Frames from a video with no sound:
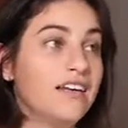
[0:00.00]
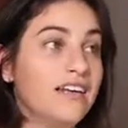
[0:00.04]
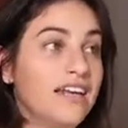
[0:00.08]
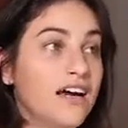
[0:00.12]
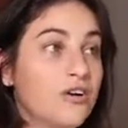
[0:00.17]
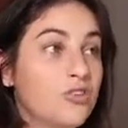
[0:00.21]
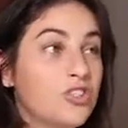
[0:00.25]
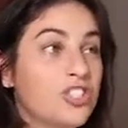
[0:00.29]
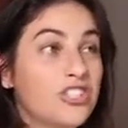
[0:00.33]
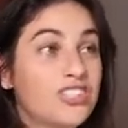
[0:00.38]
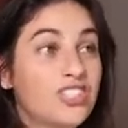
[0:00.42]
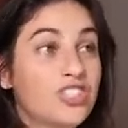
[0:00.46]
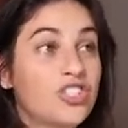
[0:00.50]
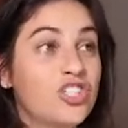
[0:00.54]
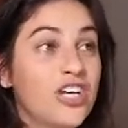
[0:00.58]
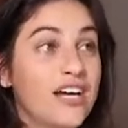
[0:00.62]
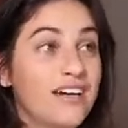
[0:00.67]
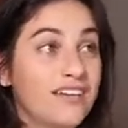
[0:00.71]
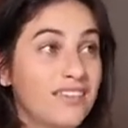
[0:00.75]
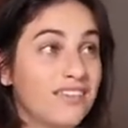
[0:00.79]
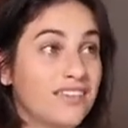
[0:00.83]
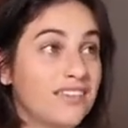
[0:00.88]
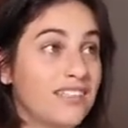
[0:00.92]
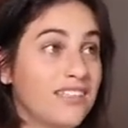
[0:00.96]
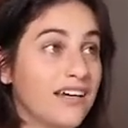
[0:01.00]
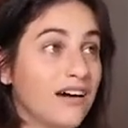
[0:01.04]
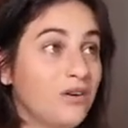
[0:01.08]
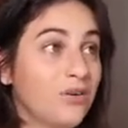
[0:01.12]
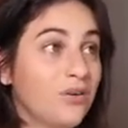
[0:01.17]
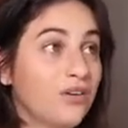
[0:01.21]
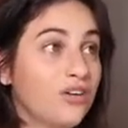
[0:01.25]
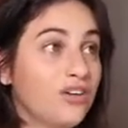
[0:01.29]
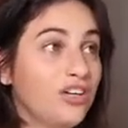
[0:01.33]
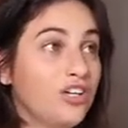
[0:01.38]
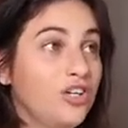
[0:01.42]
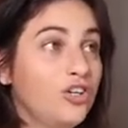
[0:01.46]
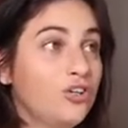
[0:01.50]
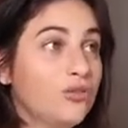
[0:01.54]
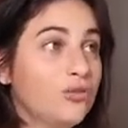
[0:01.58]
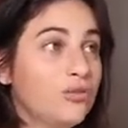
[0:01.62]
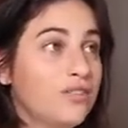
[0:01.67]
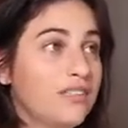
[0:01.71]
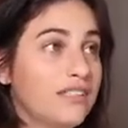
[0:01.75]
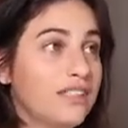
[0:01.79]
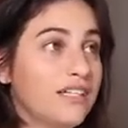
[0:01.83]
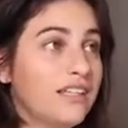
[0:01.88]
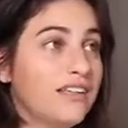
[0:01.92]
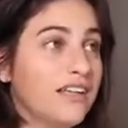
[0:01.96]
Now just check this out.
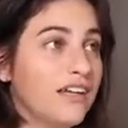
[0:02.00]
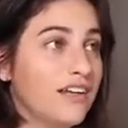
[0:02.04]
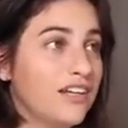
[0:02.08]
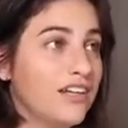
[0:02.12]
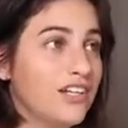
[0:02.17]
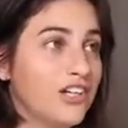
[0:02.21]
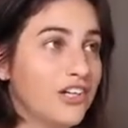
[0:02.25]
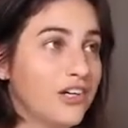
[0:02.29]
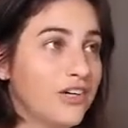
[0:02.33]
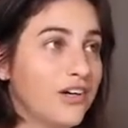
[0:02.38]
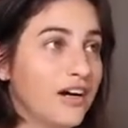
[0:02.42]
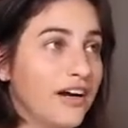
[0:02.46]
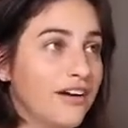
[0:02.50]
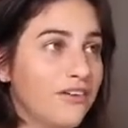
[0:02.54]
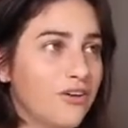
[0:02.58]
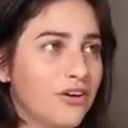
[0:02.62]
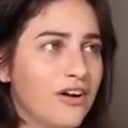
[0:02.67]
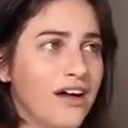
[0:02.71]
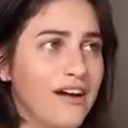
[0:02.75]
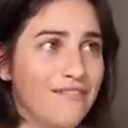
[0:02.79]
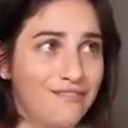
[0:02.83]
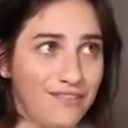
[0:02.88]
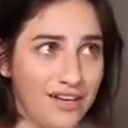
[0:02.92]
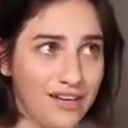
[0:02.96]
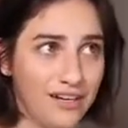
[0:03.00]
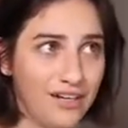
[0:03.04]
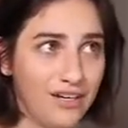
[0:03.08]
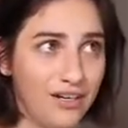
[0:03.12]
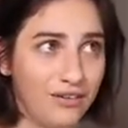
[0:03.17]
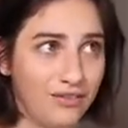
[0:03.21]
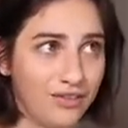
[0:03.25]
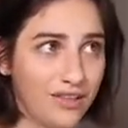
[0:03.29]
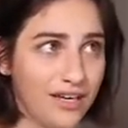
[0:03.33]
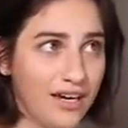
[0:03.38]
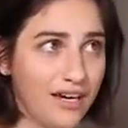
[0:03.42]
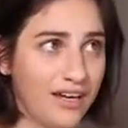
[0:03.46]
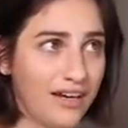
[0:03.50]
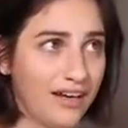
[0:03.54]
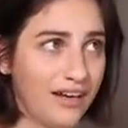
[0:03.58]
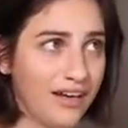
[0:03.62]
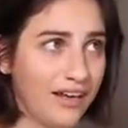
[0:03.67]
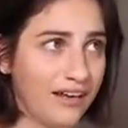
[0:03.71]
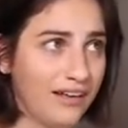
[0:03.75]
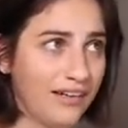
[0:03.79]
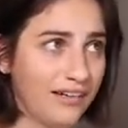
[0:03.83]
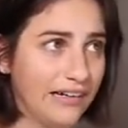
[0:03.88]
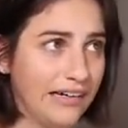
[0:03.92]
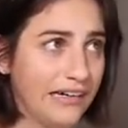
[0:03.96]
You see that here I don't have any of that,
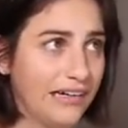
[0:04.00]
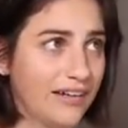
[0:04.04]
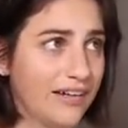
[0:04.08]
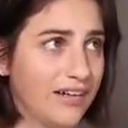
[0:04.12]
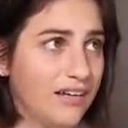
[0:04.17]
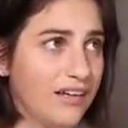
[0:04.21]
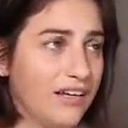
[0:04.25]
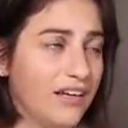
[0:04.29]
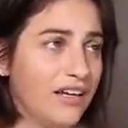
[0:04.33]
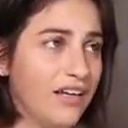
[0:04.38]
and like